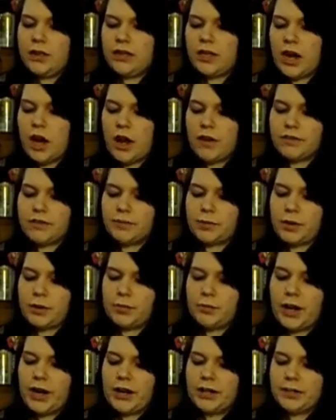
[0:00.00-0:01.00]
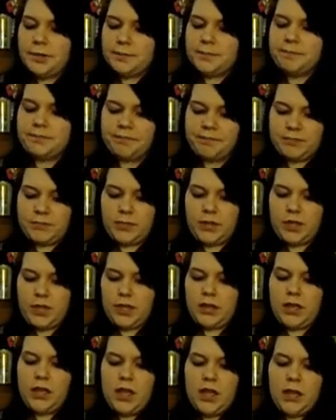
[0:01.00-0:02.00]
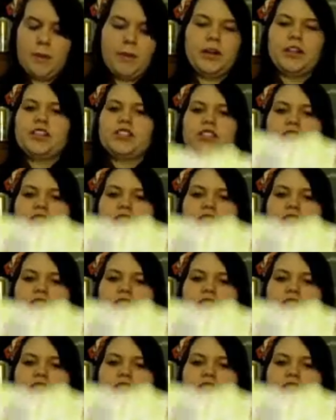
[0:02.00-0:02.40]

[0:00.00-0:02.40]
the Offspring brand. But it